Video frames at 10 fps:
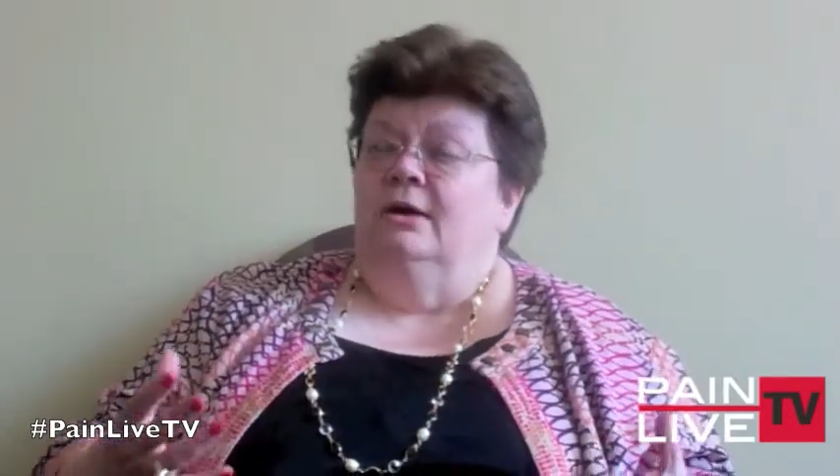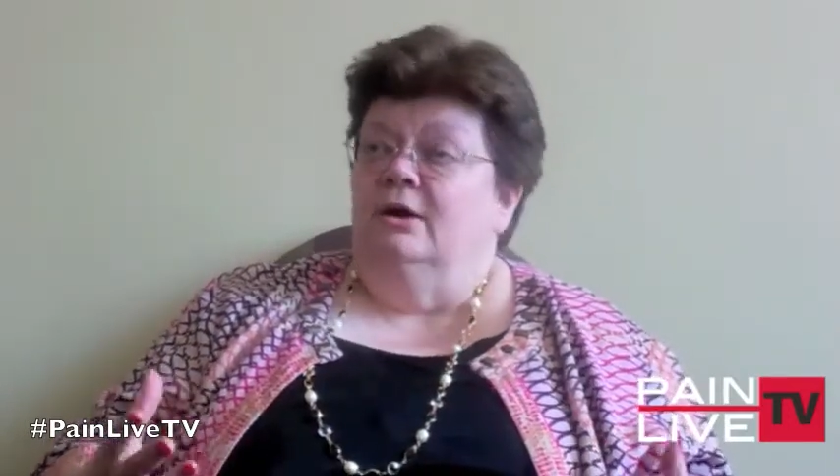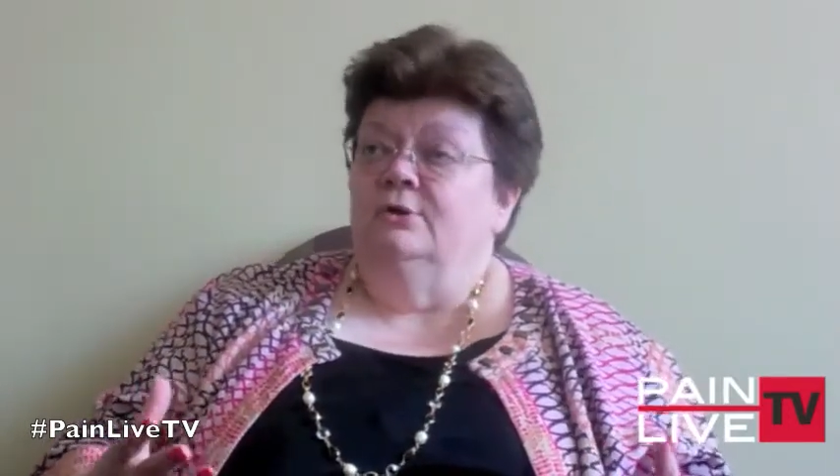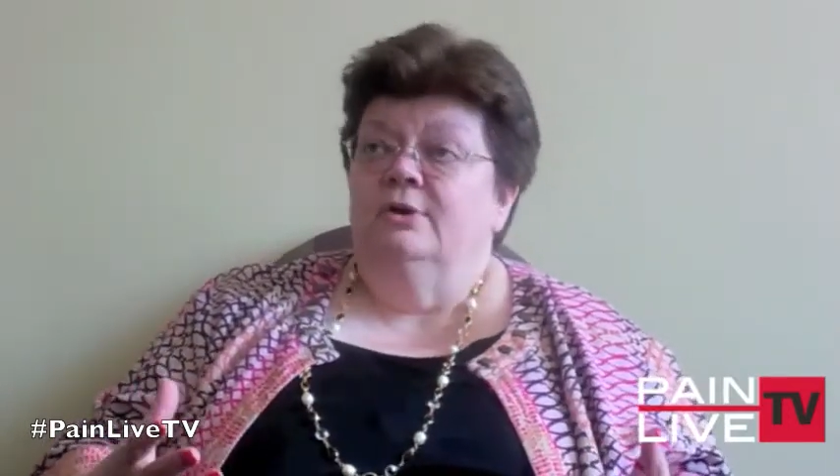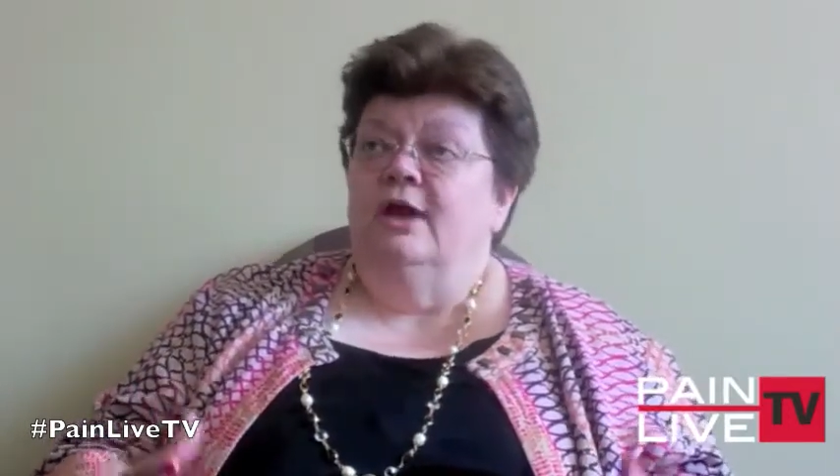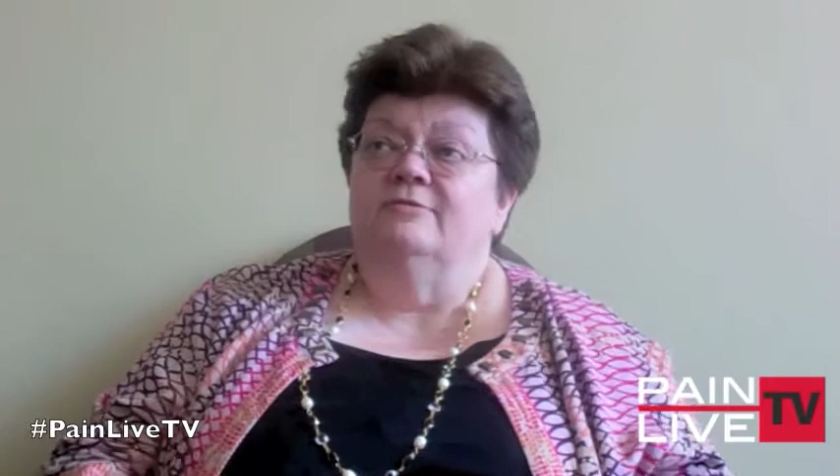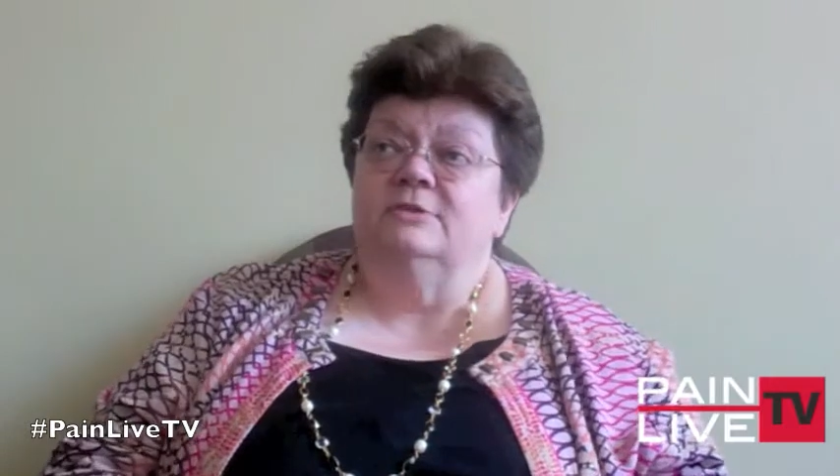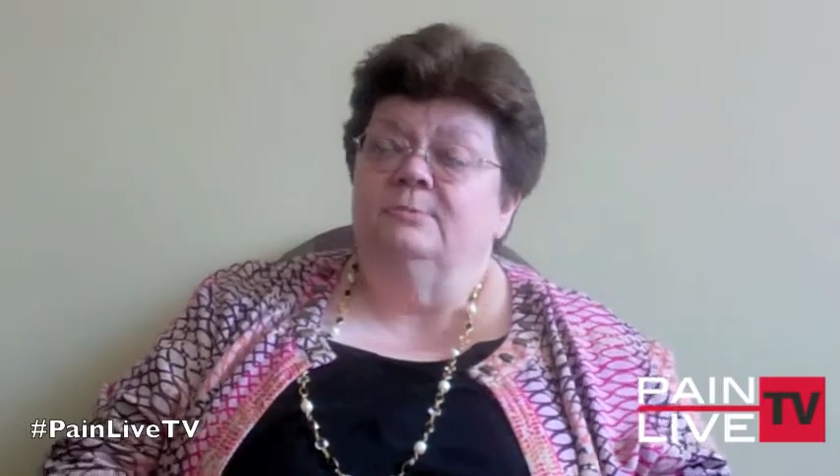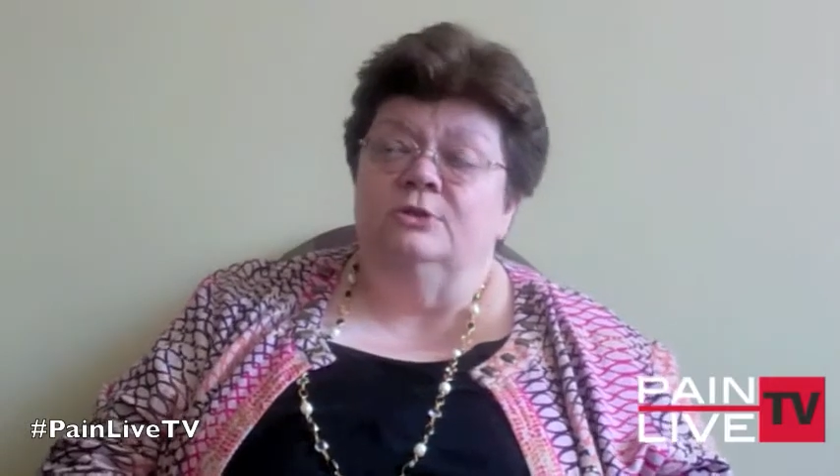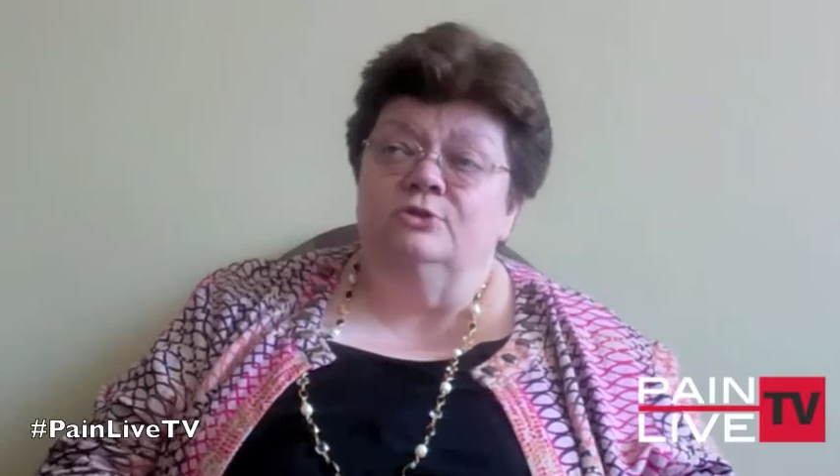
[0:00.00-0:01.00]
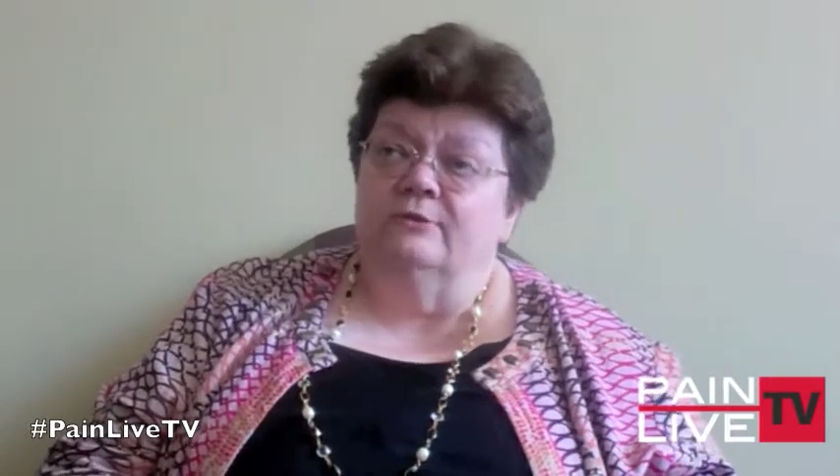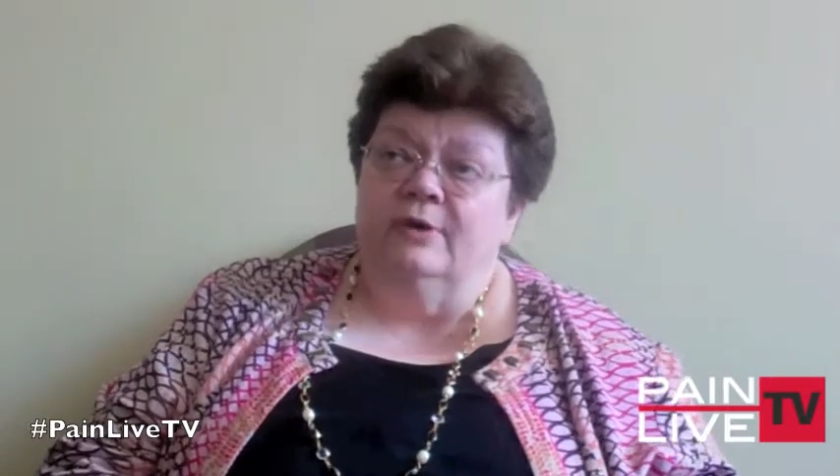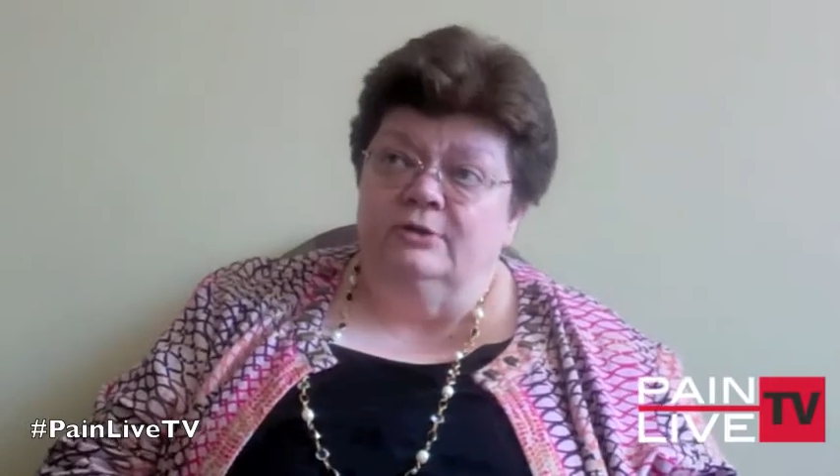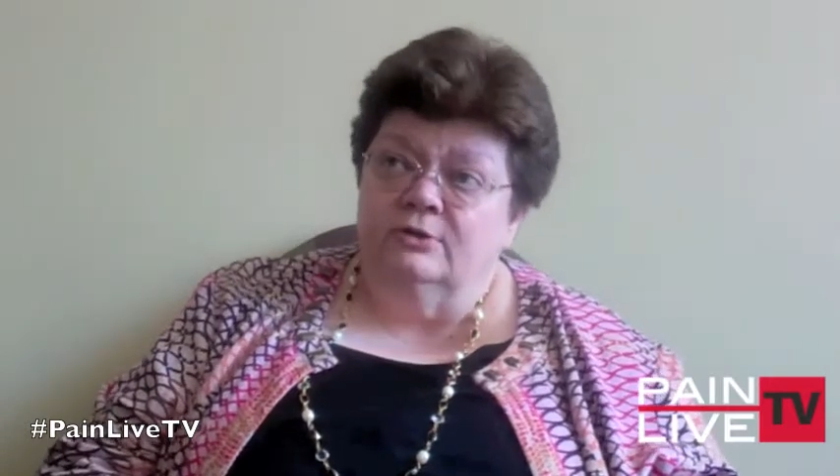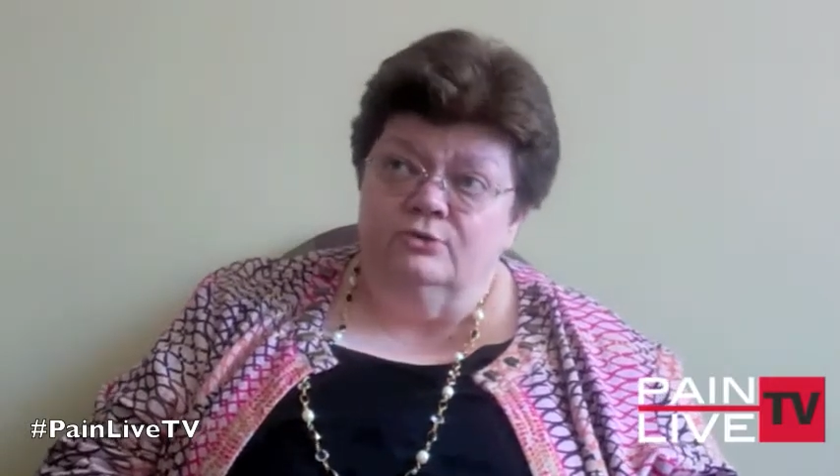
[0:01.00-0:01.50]
all you have is a picture of
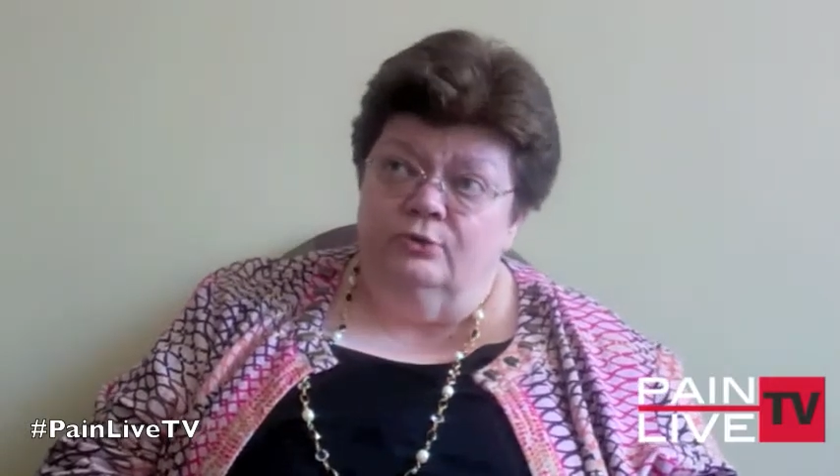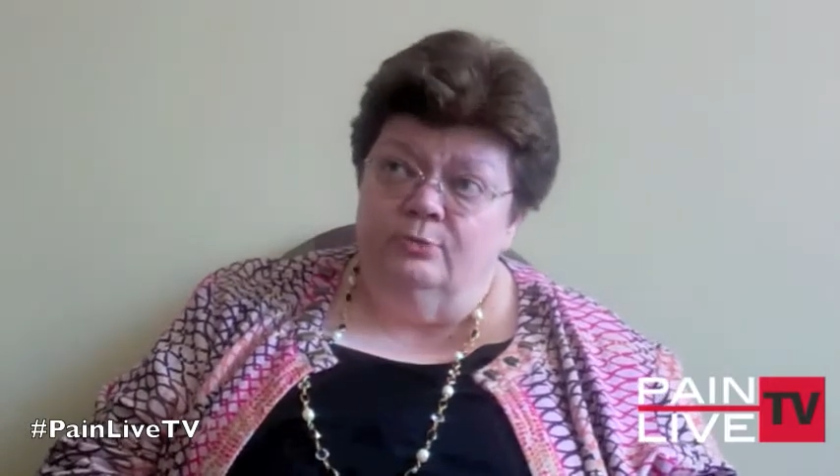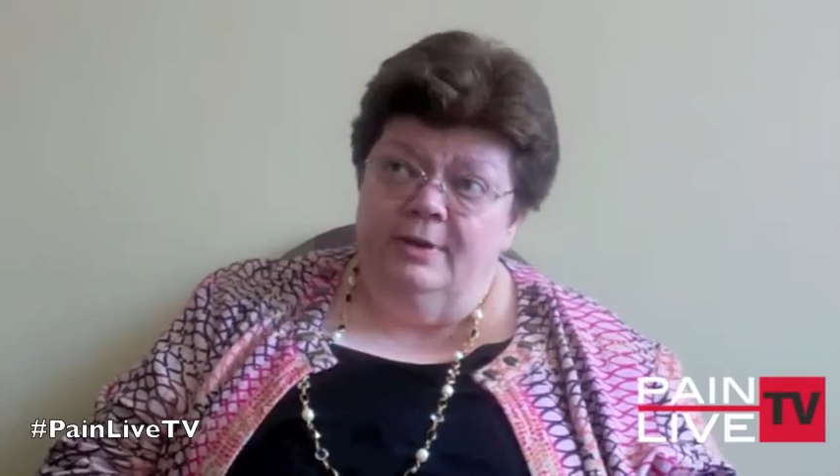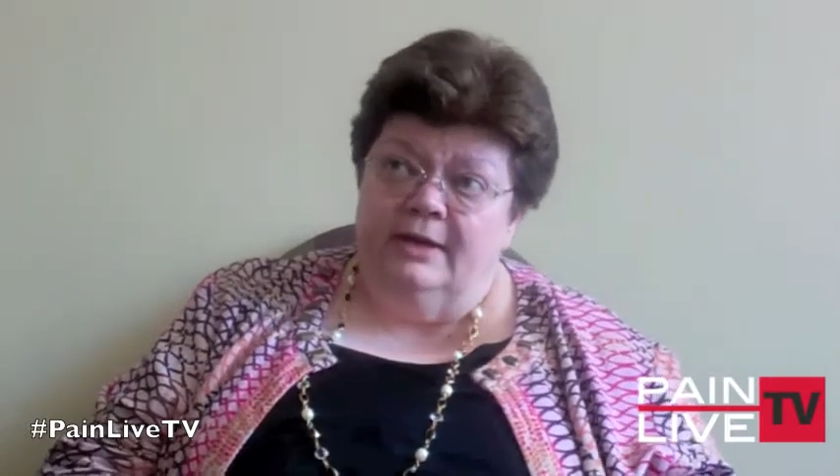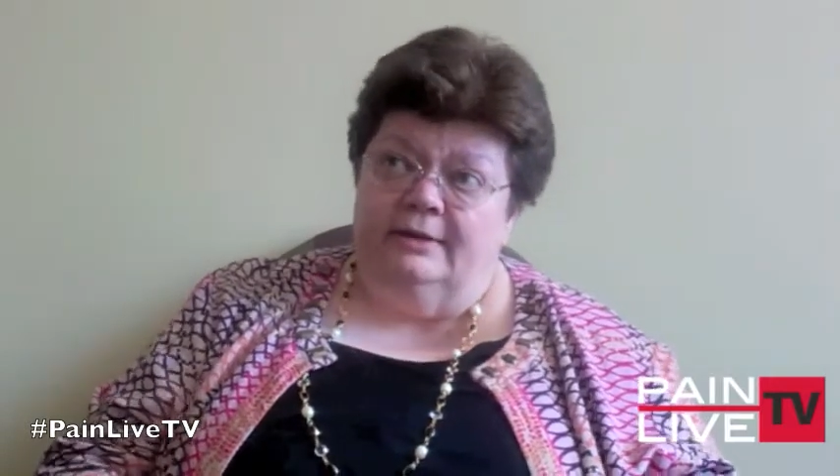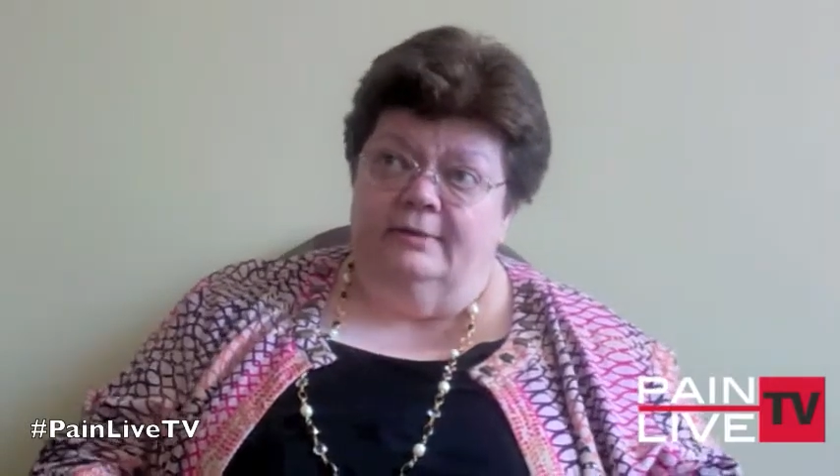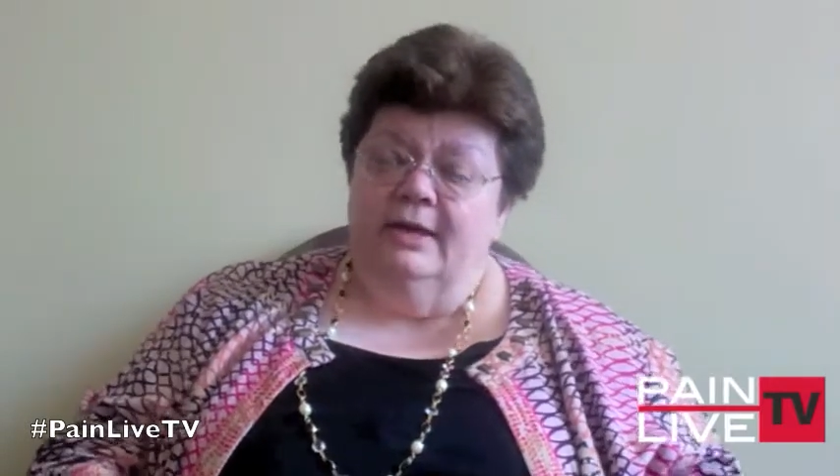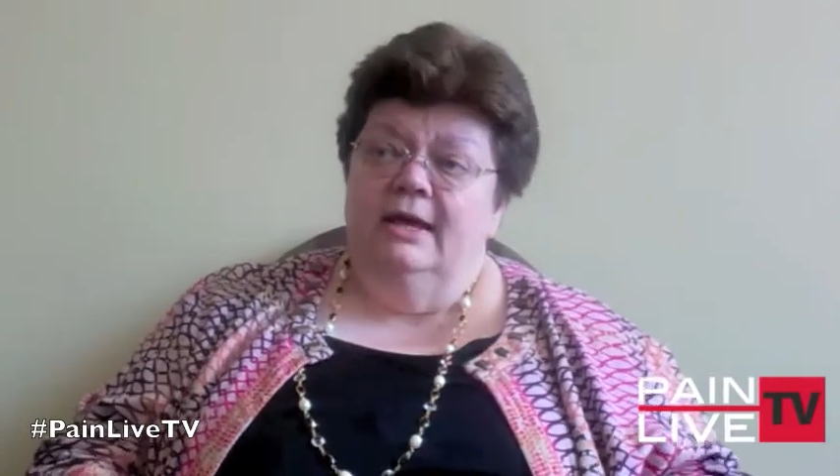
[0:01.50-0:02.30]
uncontrolled pain.